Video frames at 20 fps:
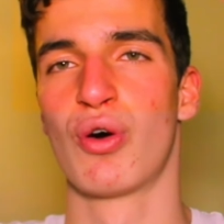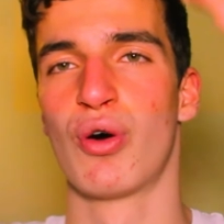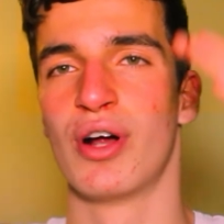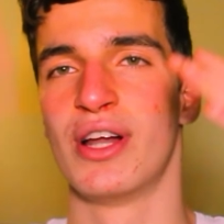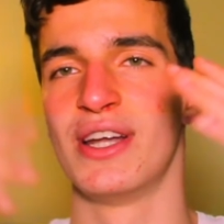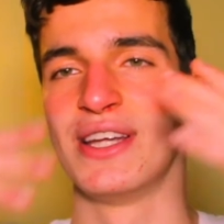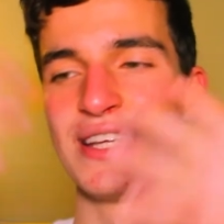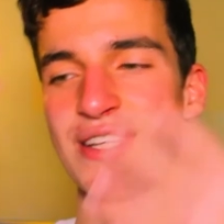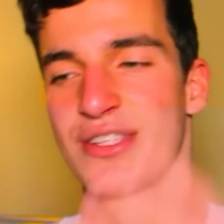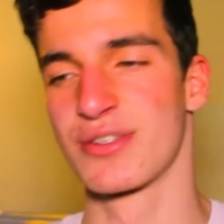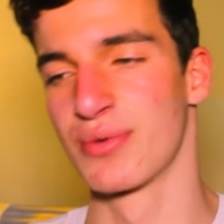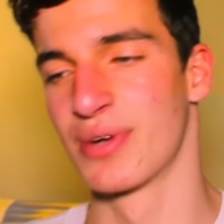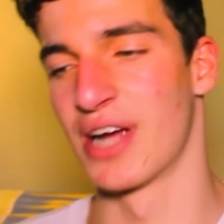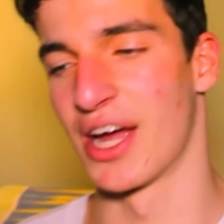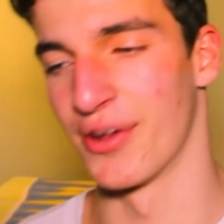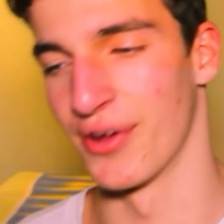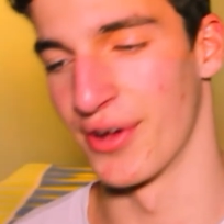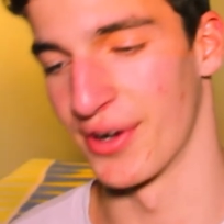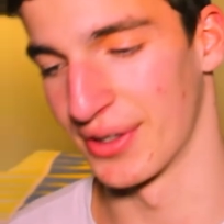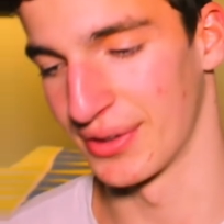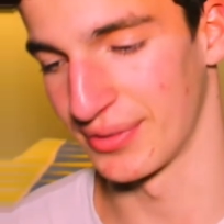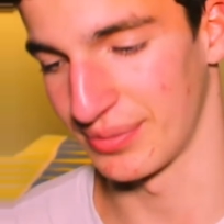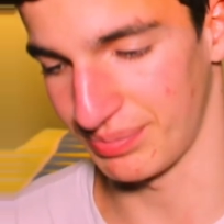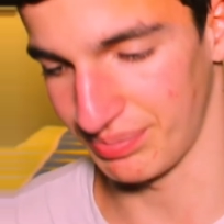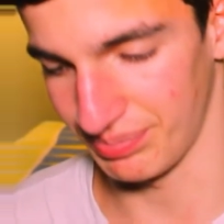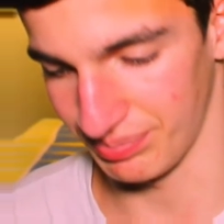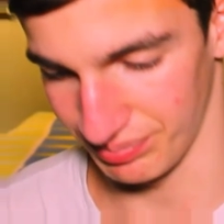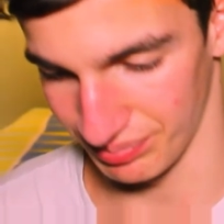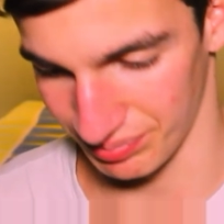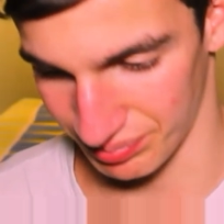all these together.
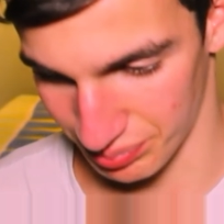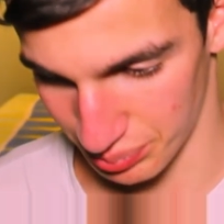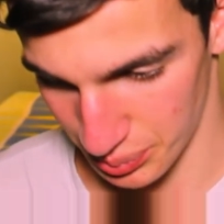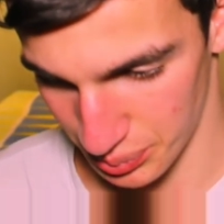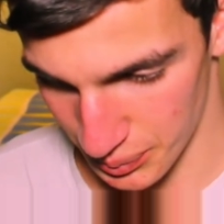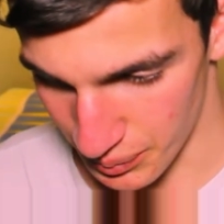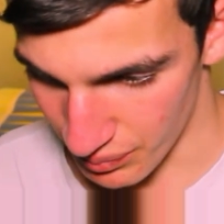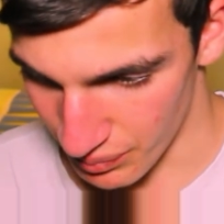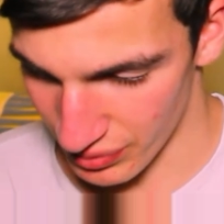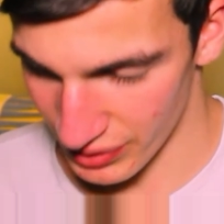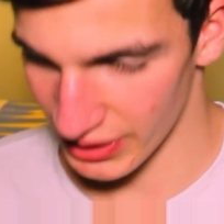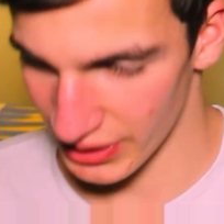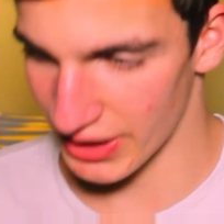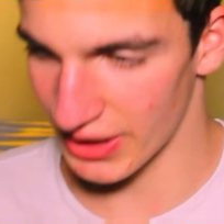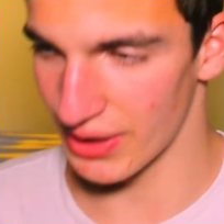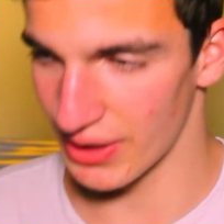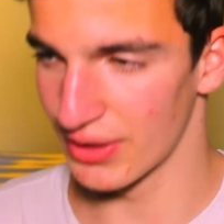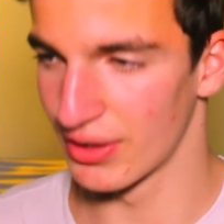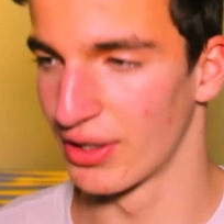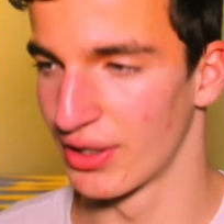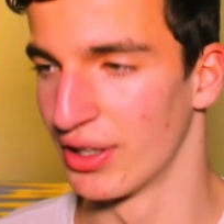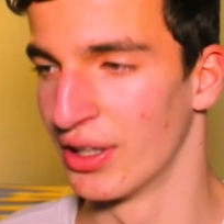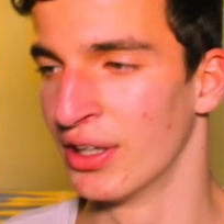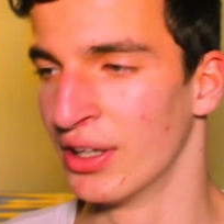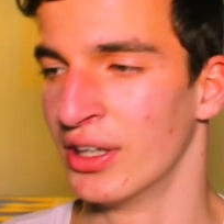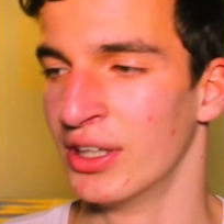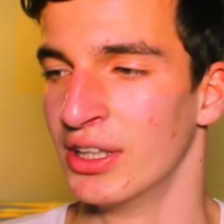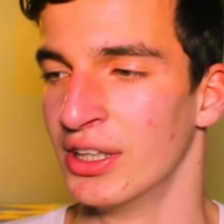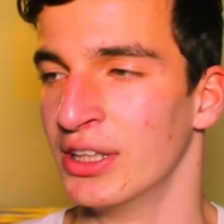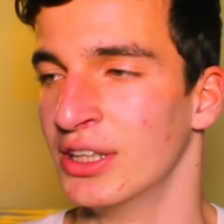And uh,